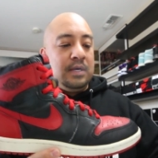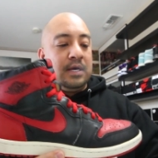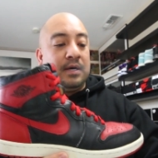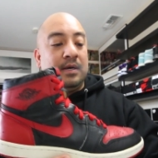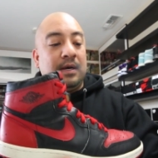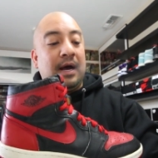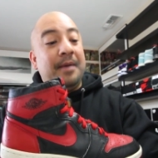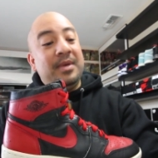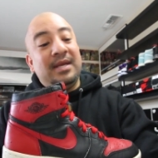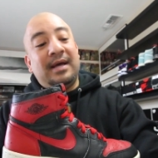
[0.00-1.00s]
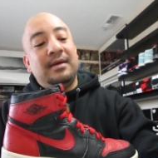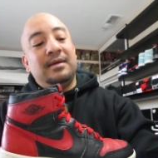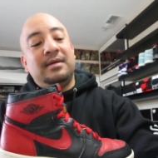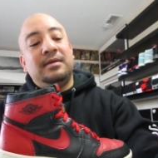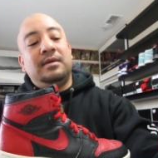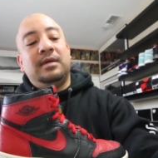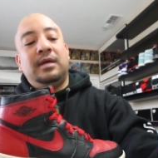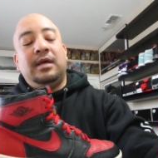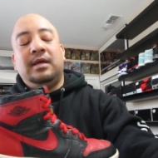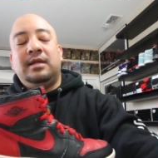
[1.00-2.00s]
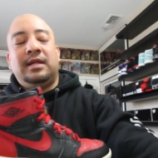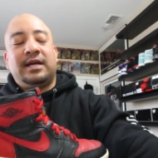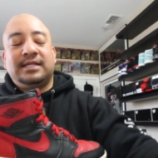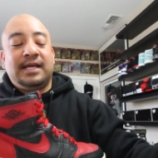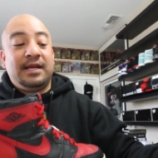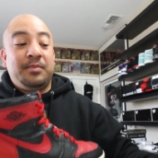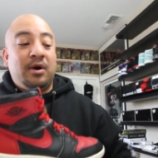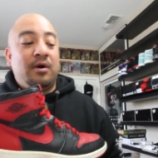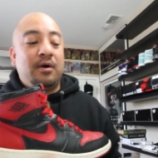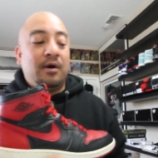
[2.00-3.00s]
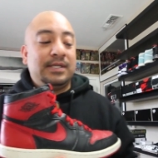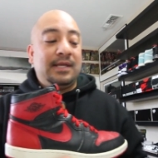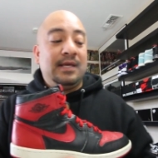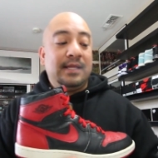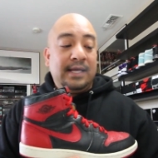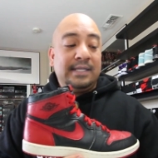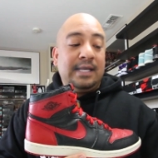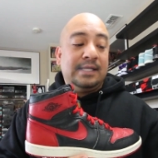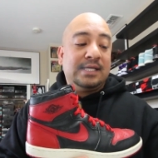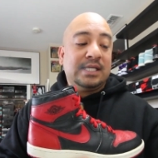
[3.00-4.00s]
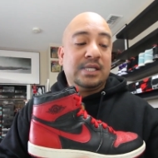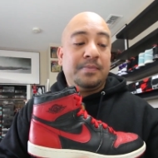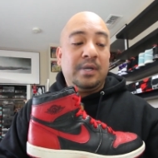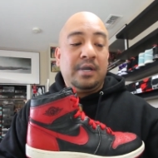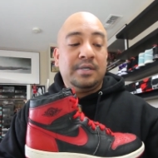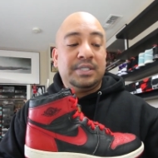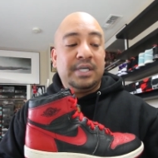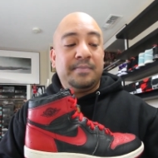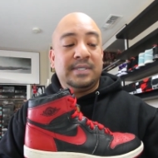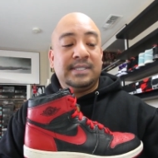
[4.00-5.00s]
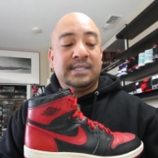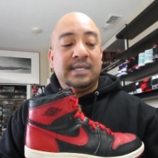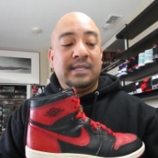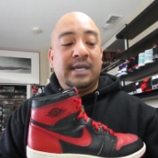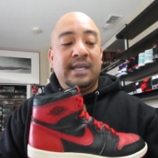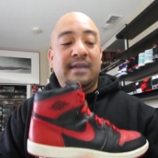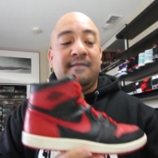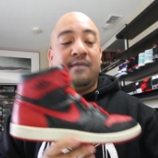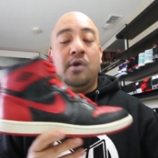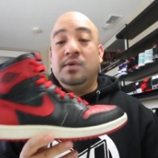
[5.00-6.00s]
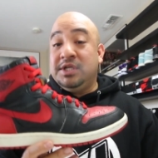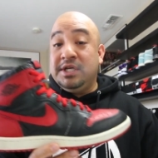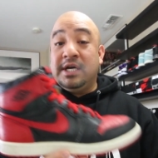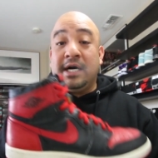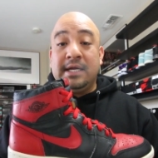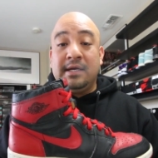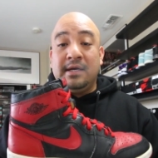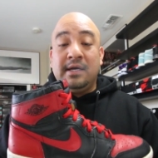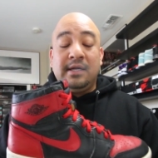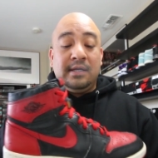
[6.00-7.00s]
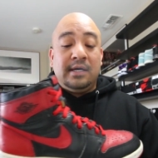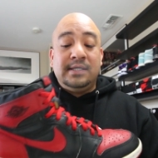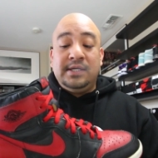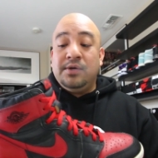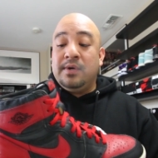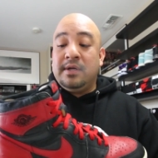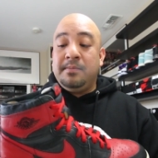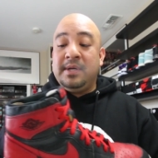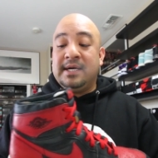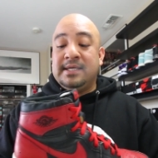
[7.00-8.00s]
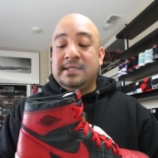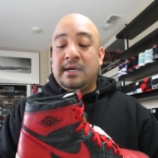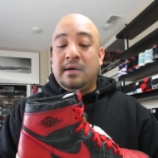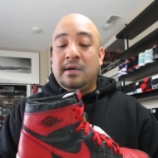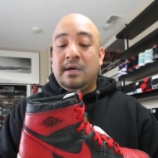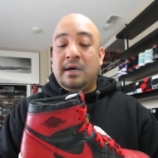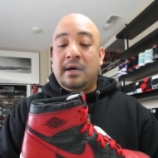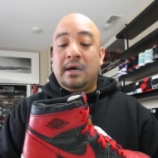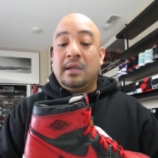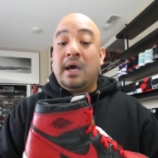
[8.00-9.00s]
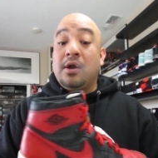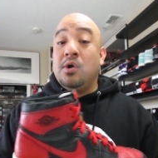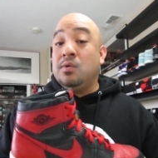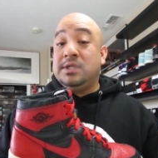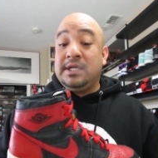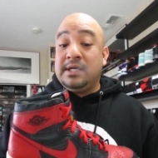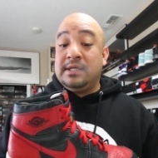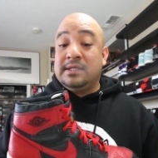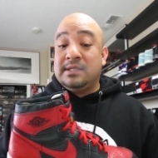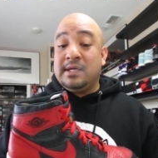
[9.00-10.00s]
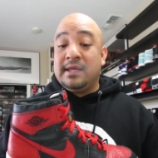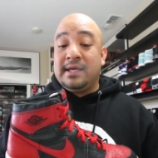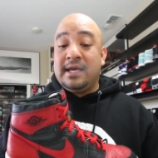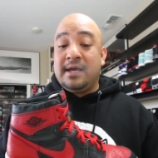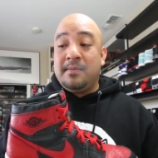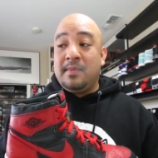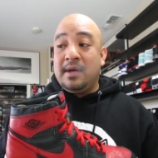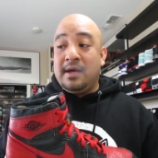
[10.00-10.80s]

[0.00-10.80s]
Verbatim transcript: Yeah, I mean. Like I said, in my heart of hearts, I think it, it sets up the Airship to see like if O G cut does do it because uh, right. a lot of O Gs in the game